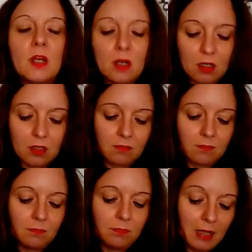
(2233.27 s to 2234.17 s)
We
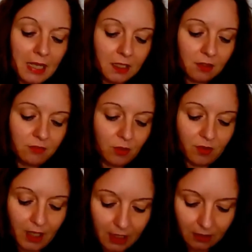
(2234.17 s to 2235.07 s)
are planning
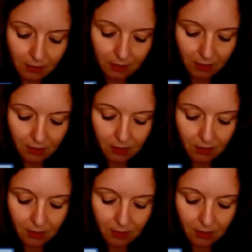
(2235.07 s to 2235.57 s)
for that.